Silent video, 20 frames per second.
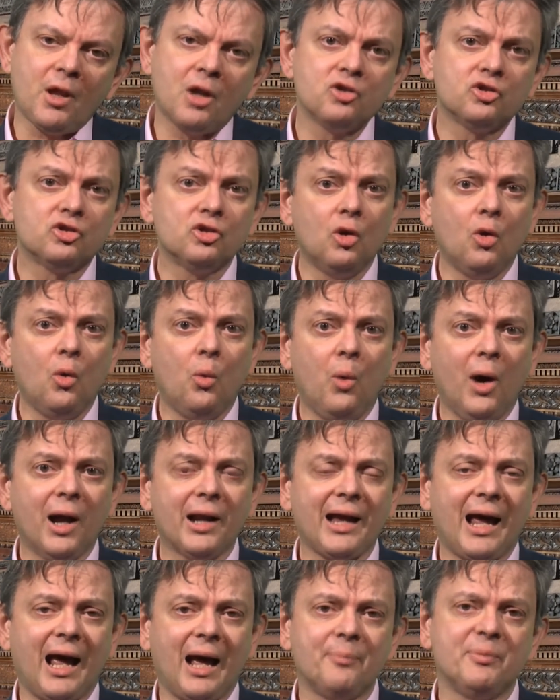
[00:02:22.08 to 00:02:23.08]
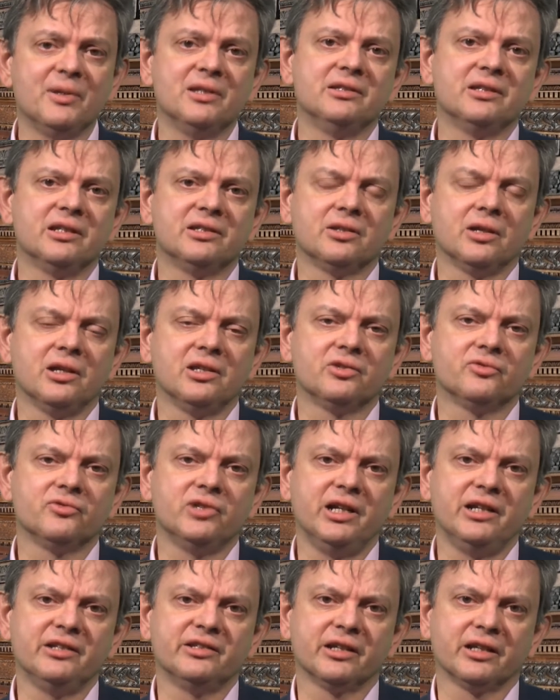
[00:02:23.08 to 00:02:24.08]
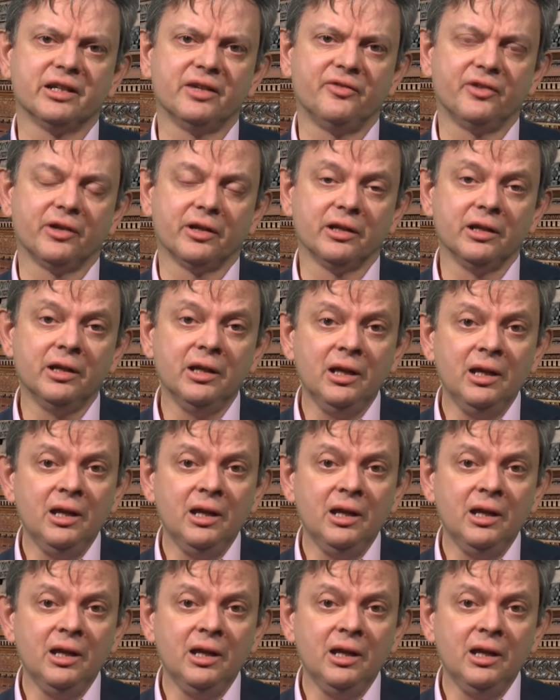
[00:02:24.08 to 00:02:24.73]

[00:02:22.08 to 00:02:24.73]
So what happens is really significant.